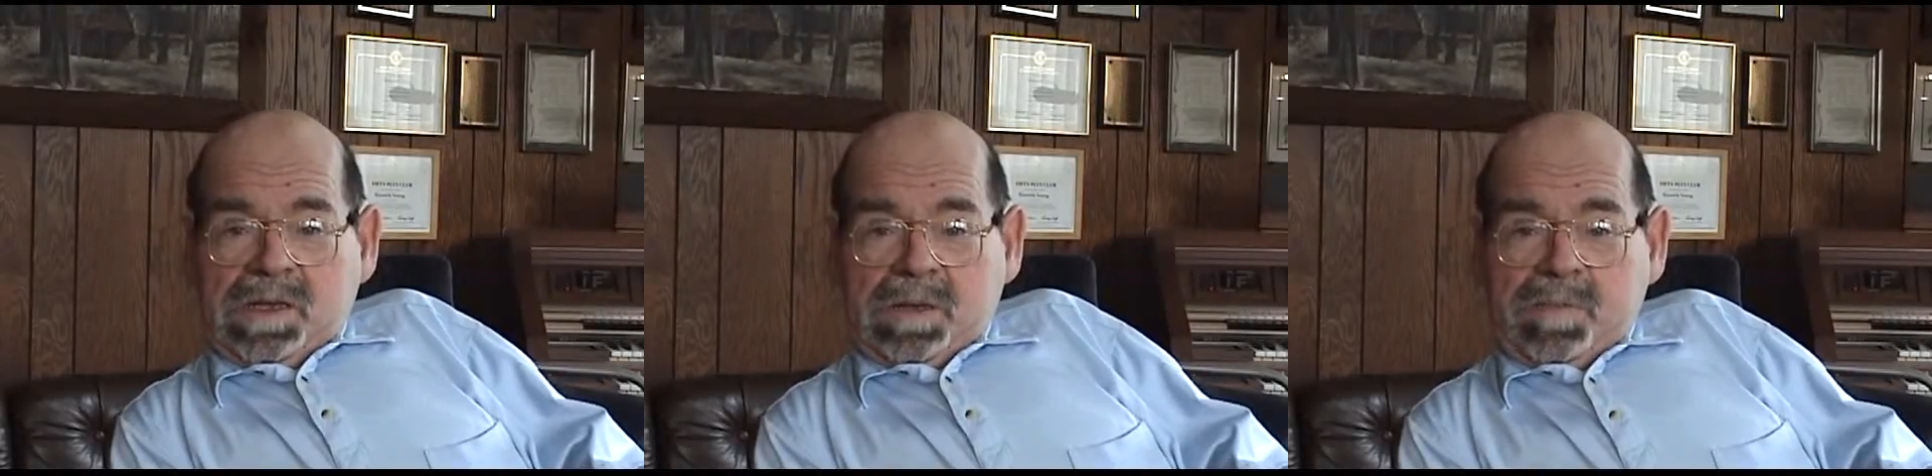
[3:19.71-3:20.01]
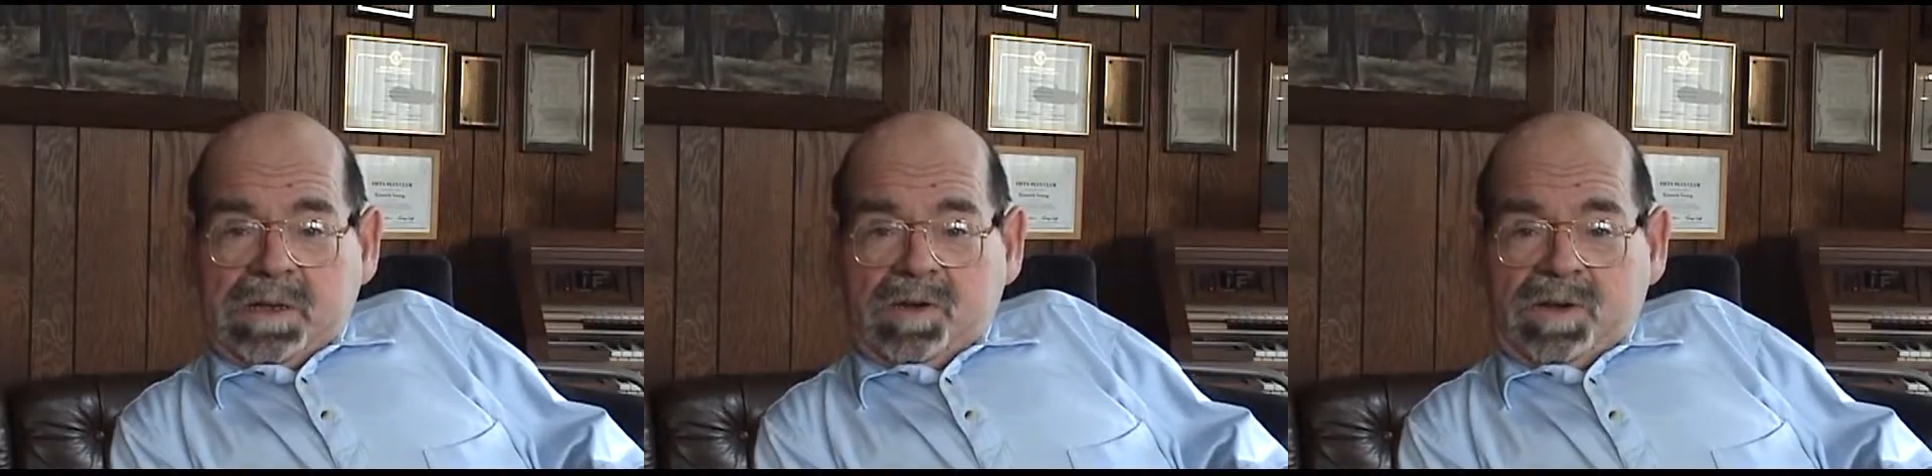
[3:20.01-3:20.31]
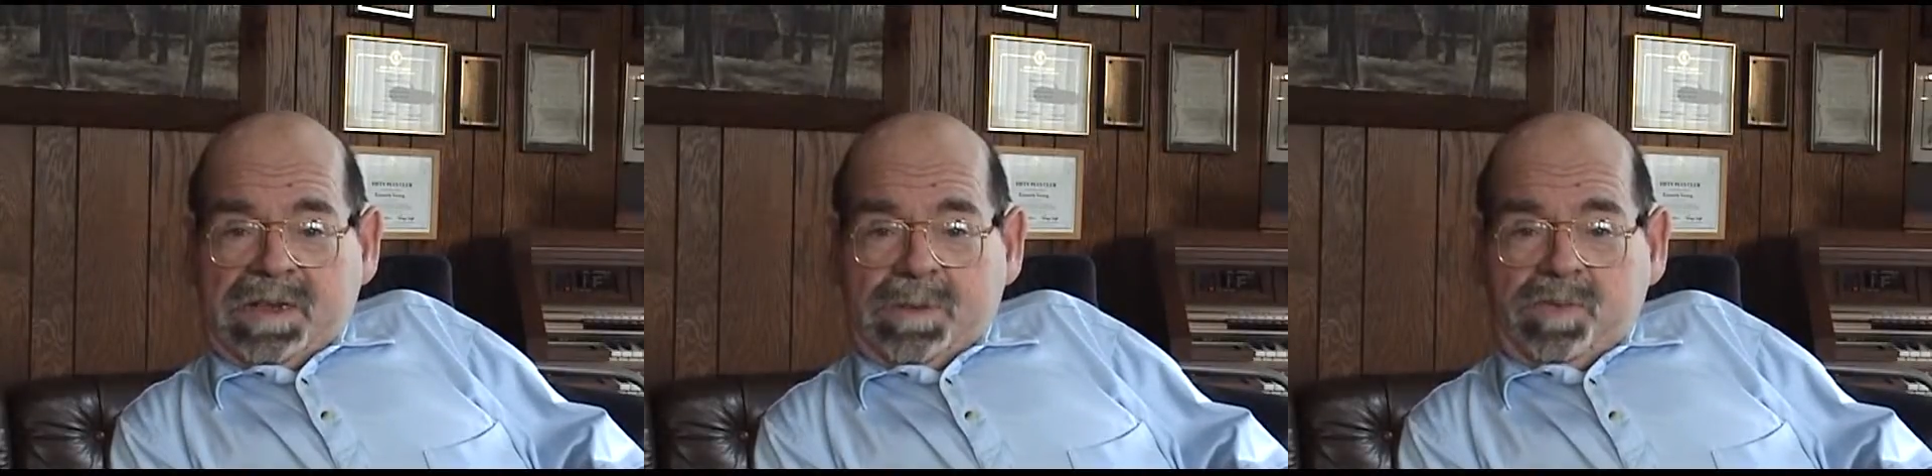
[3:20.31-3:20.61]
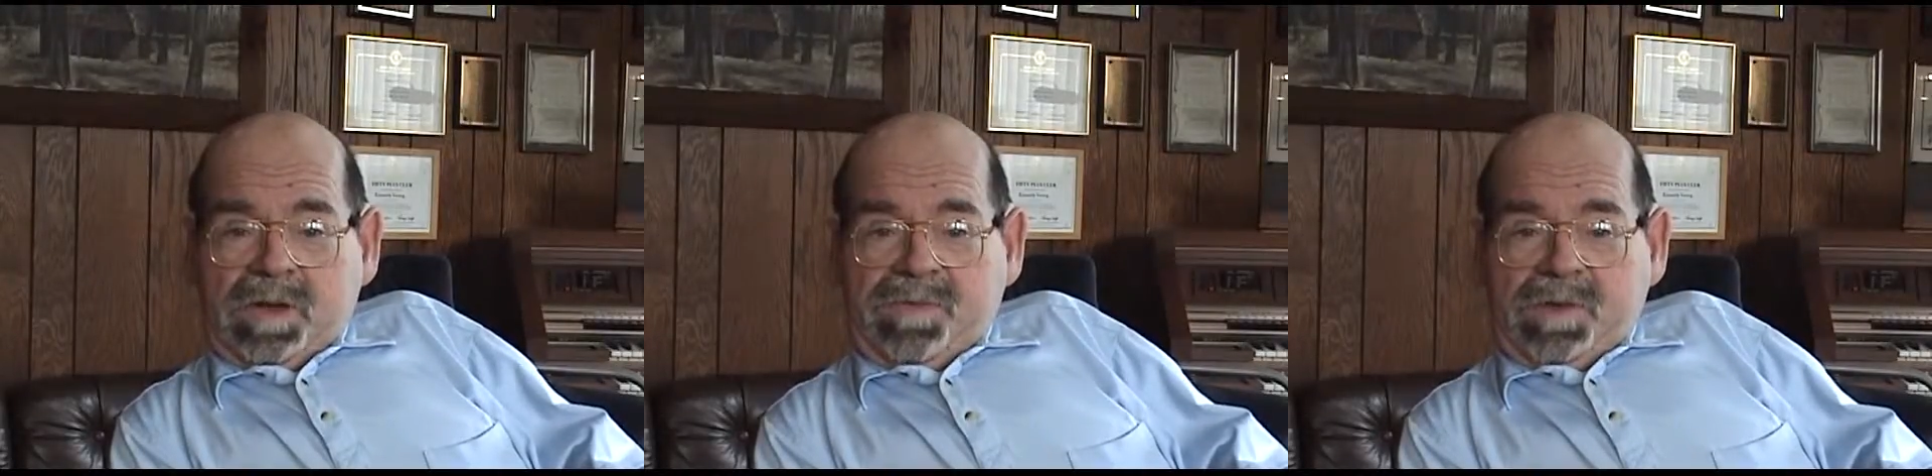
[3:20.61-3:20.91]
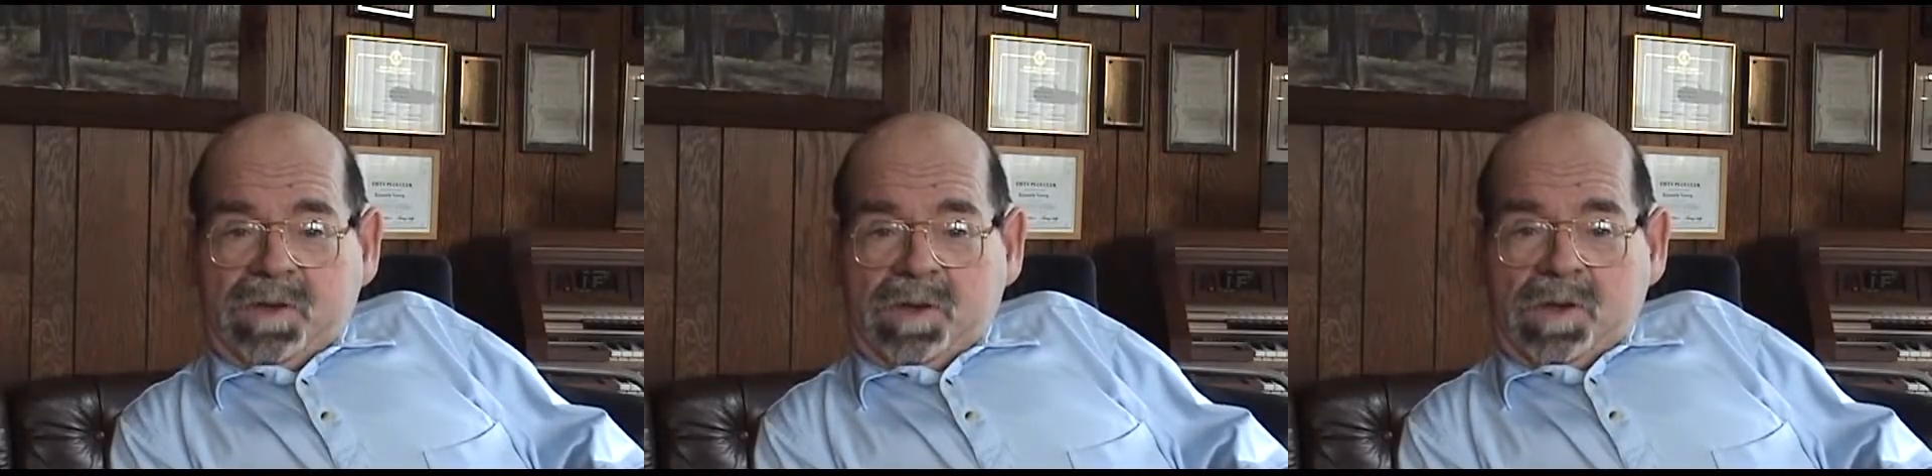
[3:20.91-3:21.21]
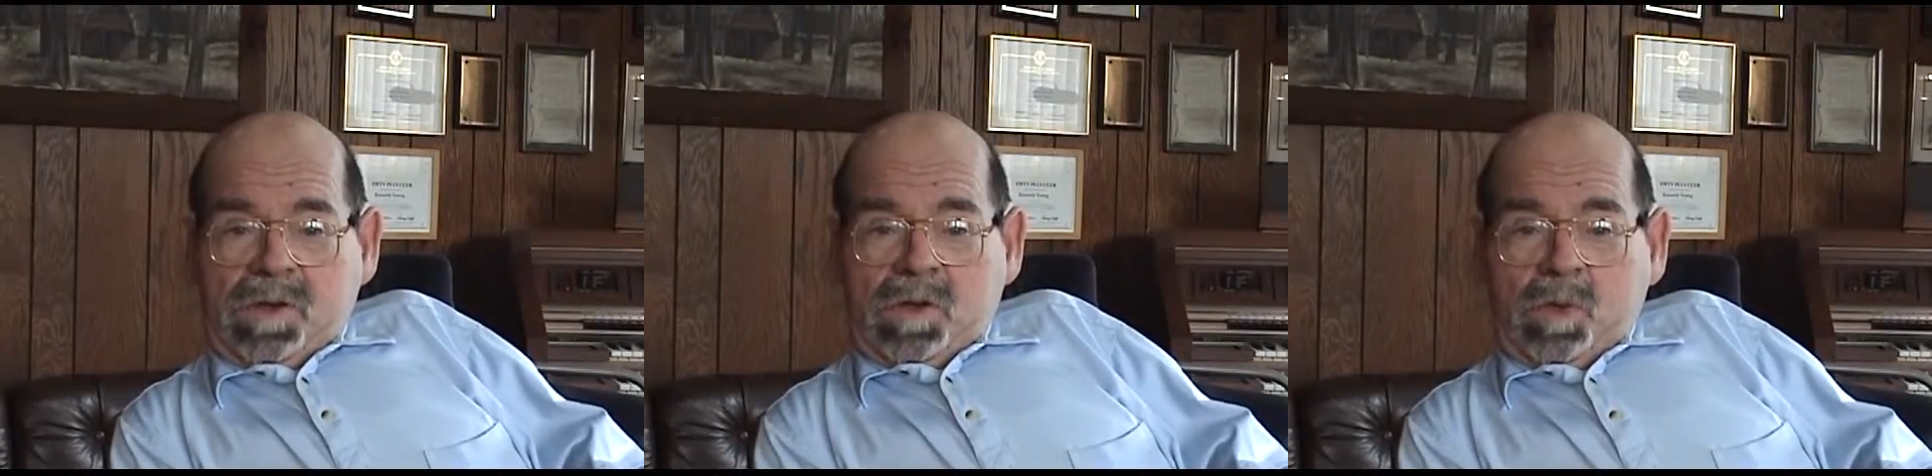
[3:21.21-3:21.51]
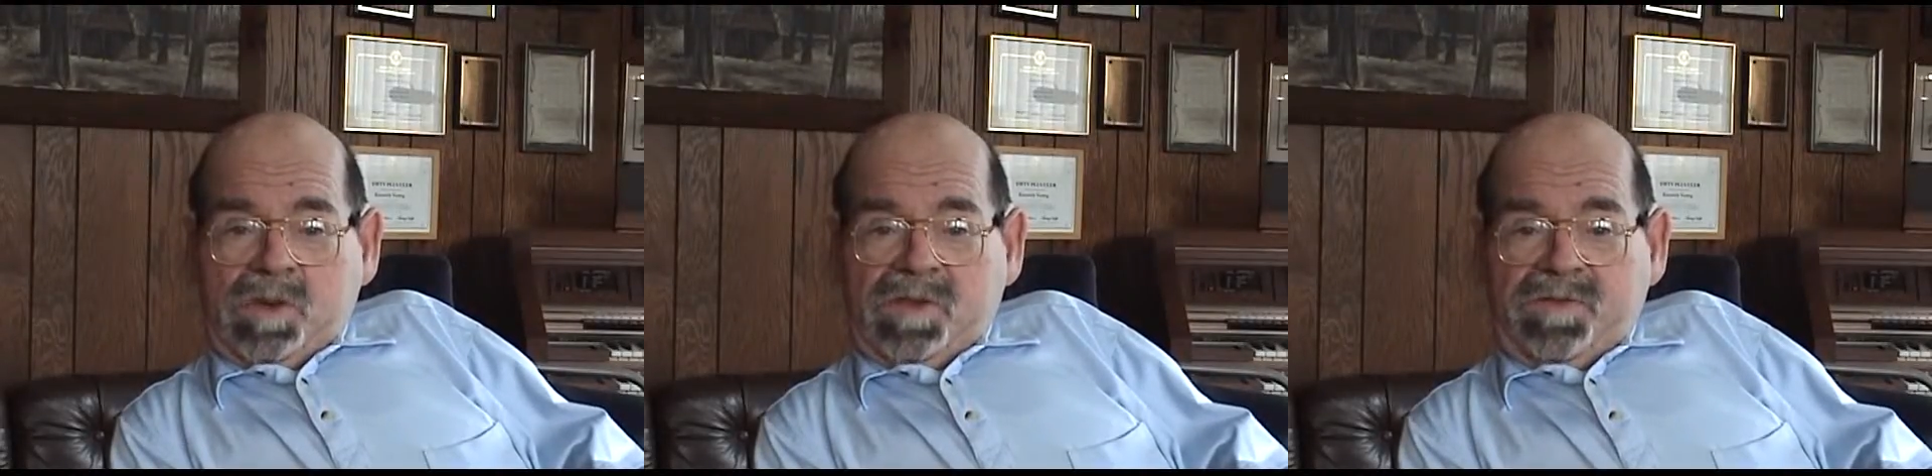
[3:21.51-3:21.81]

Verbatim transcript: A modern-day prophet who was